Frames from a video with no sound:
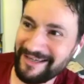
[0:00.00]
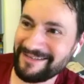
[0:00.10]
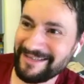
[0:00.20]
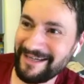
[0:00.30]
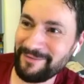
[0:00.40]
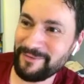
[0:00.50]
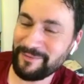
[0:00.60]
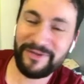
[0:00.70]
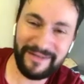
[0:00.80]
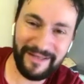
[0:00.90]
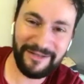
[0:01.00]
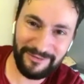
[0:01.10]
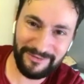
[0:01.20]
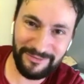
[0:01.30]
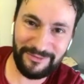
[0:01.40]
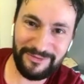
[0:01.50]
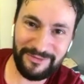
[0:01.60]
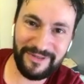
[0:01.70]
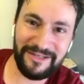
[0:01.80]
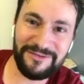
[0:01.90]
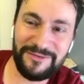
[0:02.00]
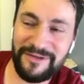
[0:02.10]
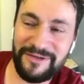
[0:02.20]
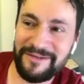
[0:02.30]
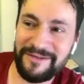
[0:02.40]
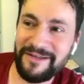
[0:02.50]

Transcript: at the time, yeah. But then, you know, you get into the